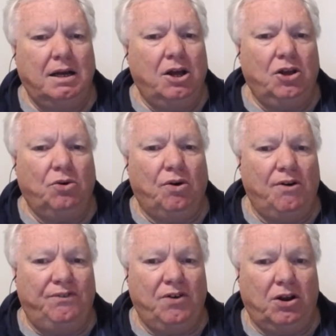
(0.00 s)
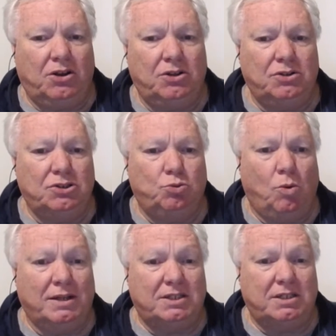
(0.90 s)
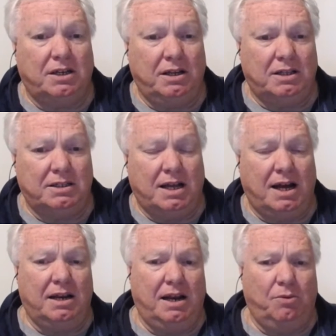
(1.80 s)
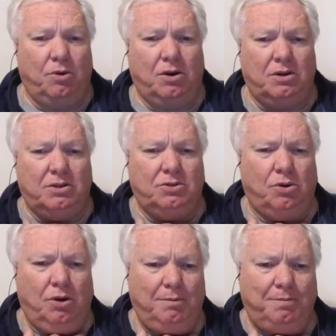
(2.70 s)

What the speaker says: Your iPhone can use one cellular data network at a time.